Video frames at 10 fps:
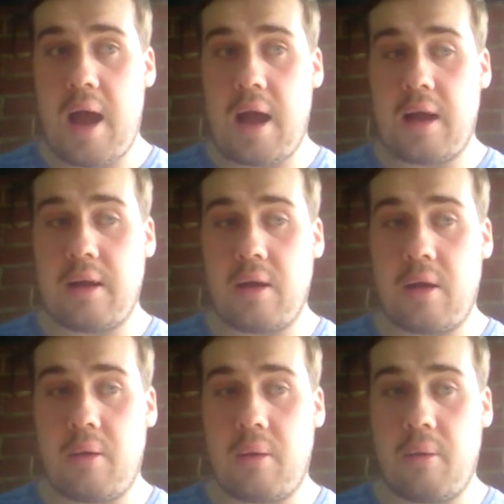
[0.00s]
and
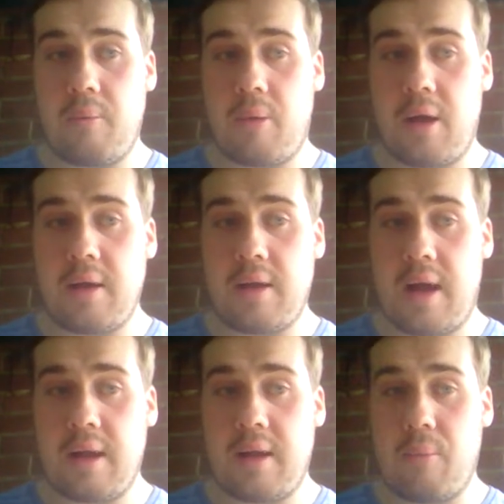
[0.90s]
my
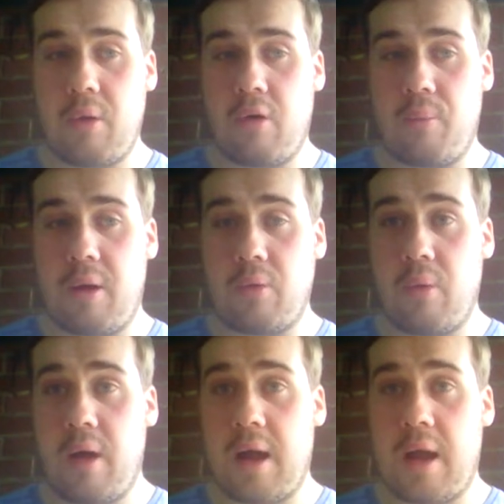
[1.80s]
dad then went off back
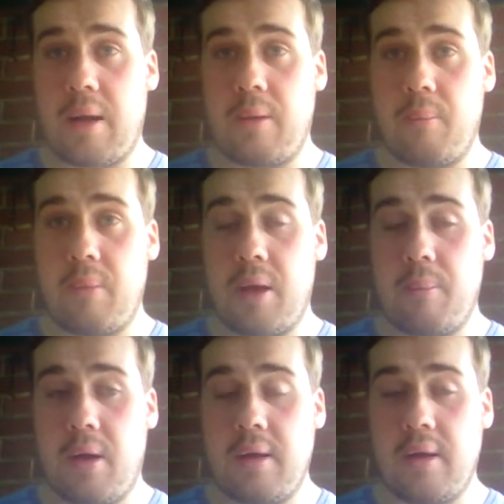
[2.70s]
to work and me
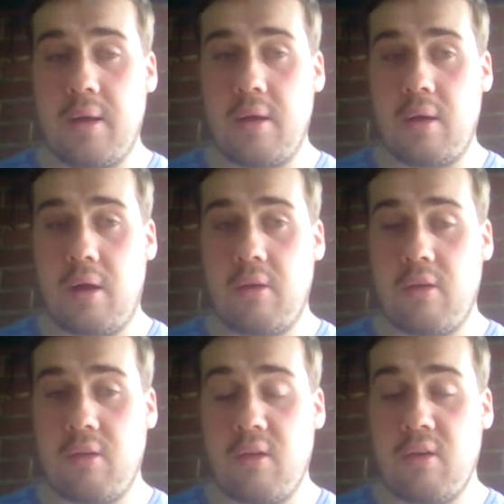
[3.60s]
and my younger
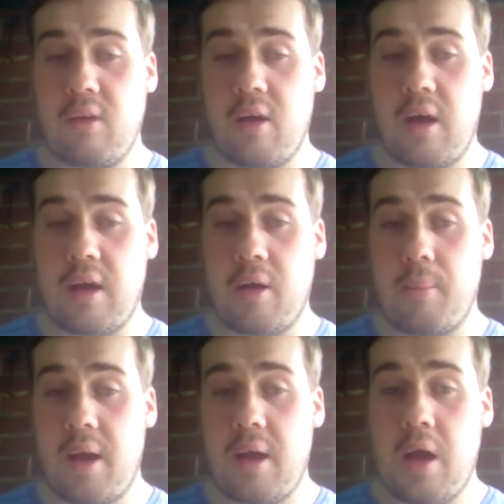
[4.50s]
sister and
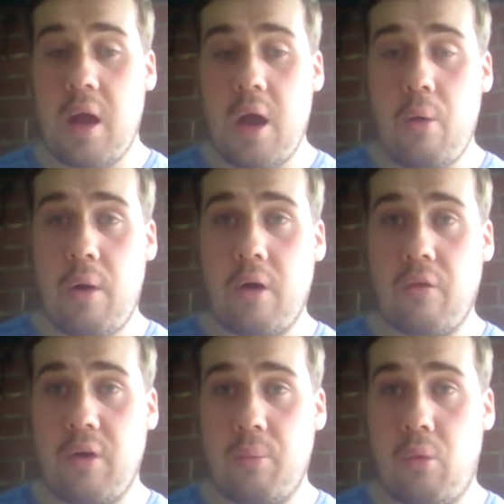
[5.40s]
her mate went
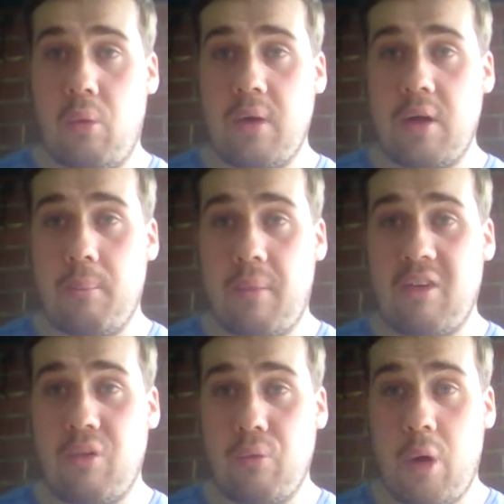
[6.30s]
off in a pool and did a
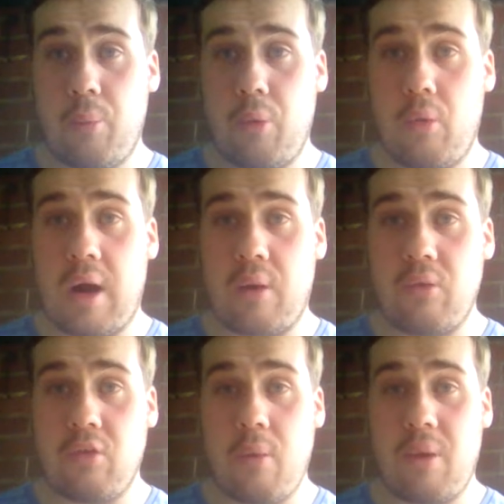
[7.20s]
massive whirlpool and it
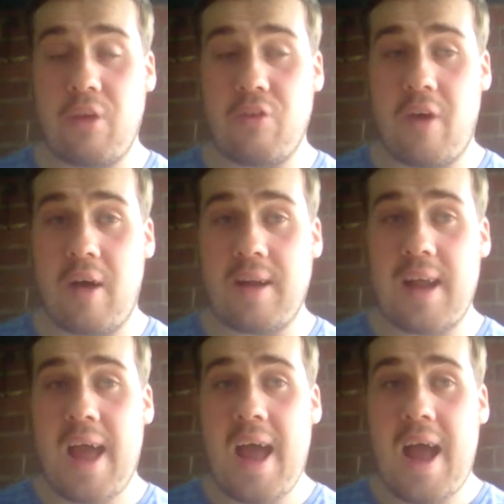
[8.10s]
was so much
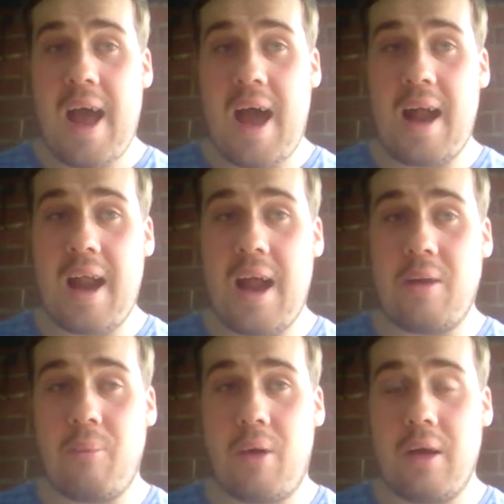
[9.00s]
fun and
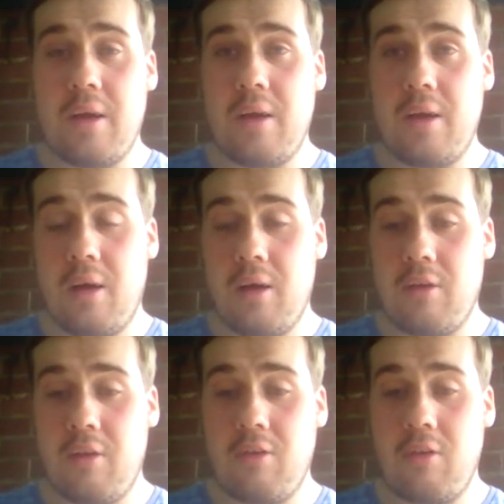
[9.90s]
then my
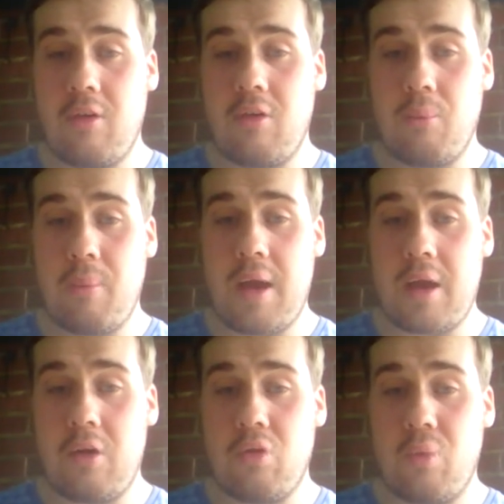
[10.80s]
younger sister's
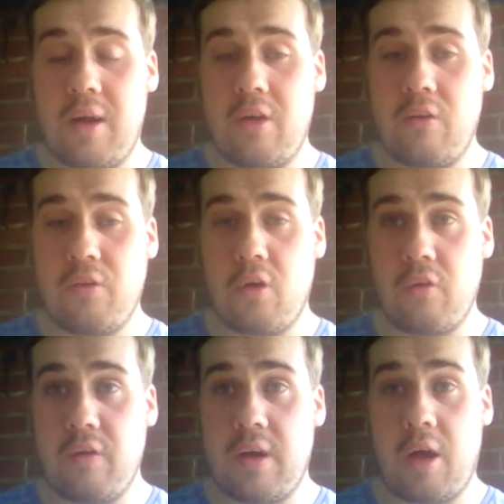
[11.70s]
mate who's really into
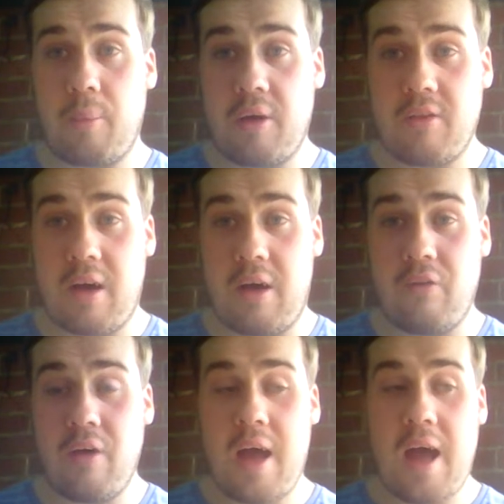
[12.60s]
photography like
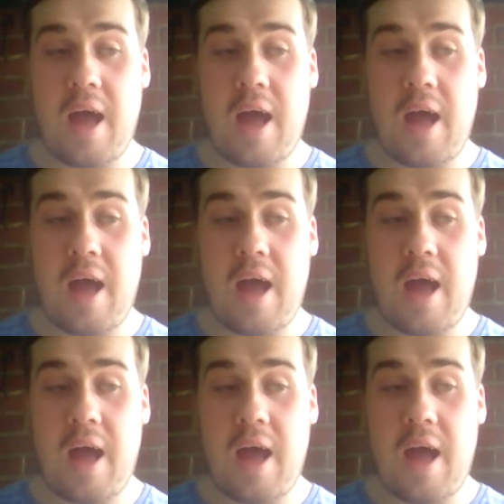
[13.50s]
myself